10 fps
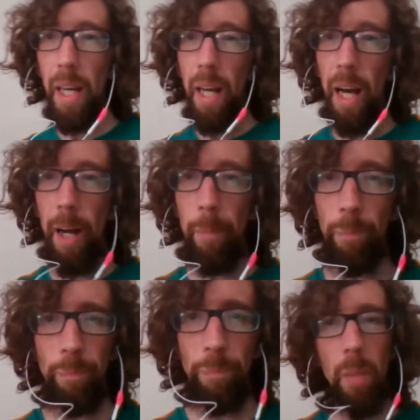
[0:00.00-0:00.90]

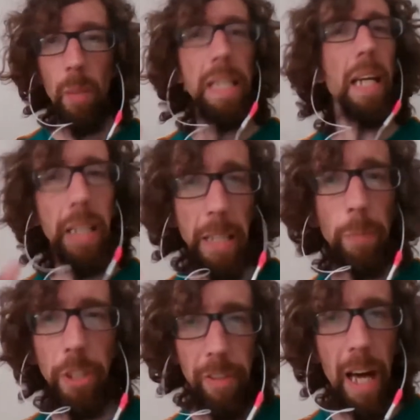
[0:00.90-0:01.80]
But yeah, lead
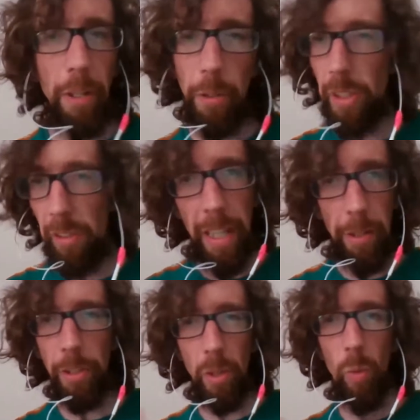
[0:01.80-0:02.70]
with the values. The
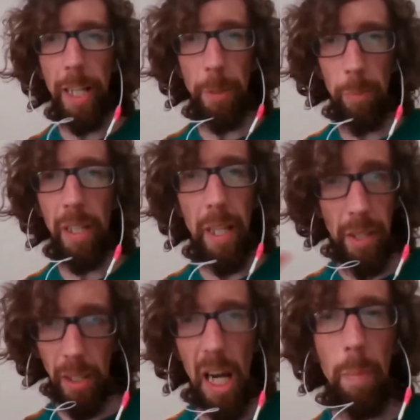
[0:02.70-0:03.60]
values, they're widespread, and the
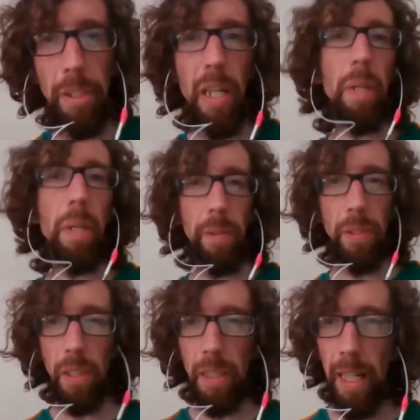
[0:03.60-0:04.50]
common
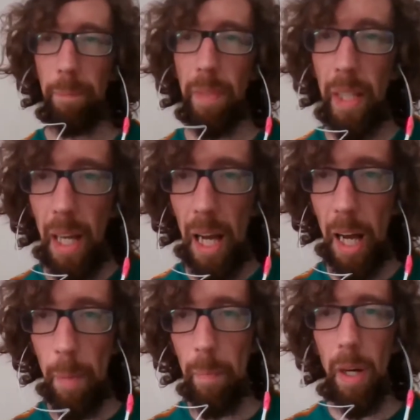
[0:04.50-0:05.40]
denominators that you got.
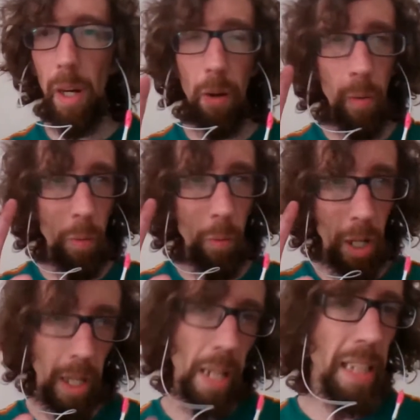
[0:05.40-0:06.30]
A
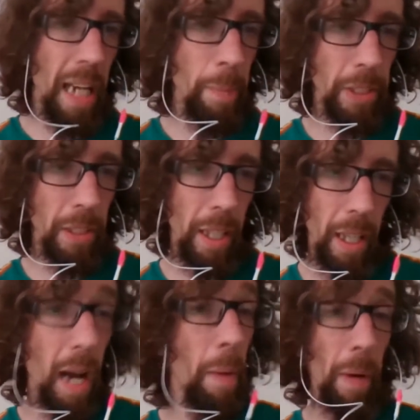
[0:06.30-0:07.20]
lot of times,
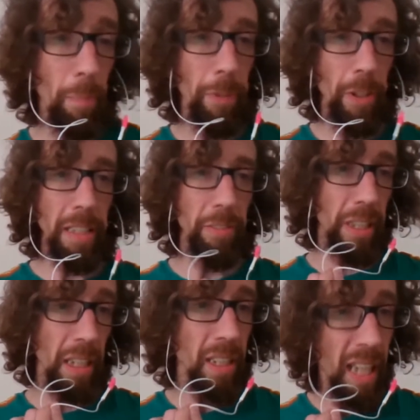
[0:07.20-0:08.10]
I'm very active
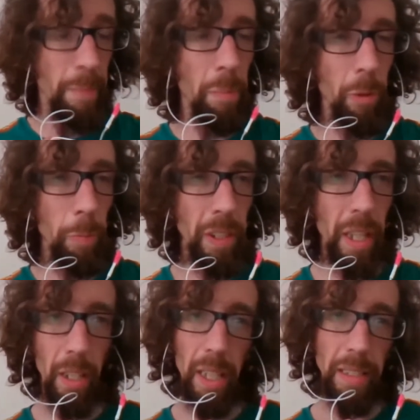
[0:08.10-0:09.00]
in the climate movement,
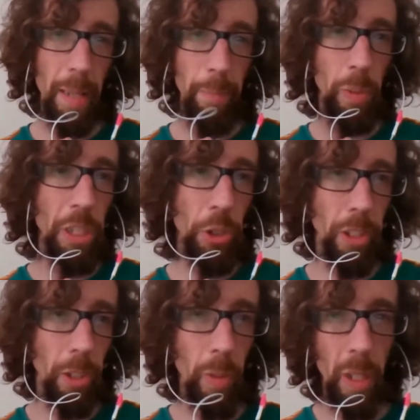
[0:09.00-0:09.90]
and a lot of times we
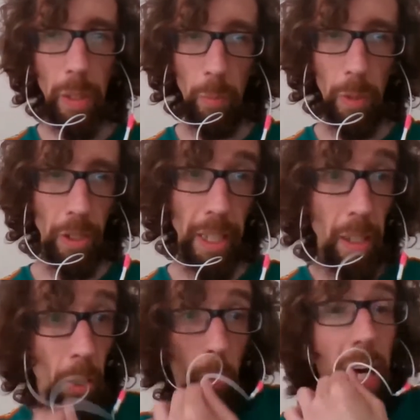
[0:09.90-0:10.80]
struggle where we are like,
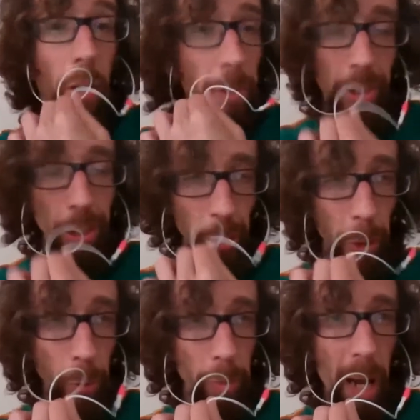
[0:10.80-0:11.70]
wow, there's this
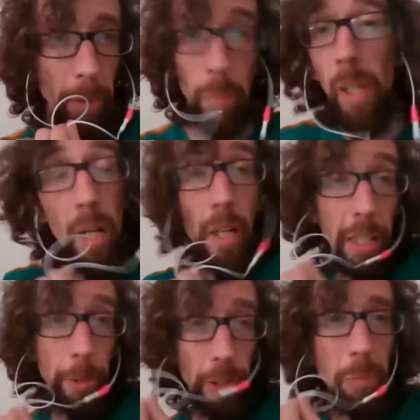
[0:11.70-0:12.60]
huge problem.
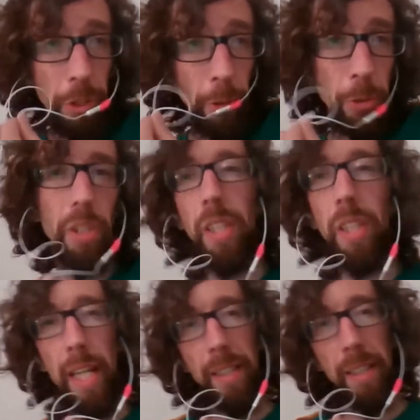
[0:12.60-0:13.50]
Here's some solutions,
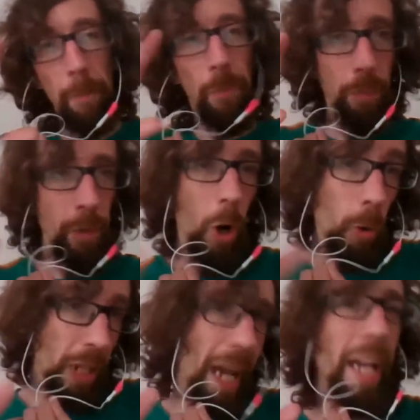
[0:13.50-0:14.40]
and that's
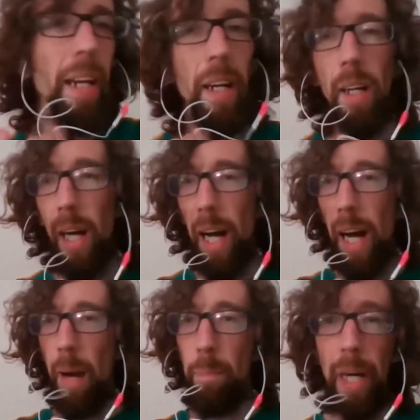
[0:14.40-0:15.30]
okay.
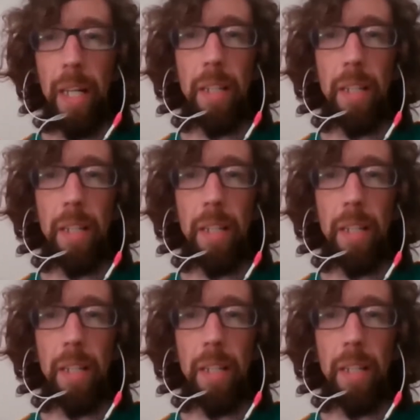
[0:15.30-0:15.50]
But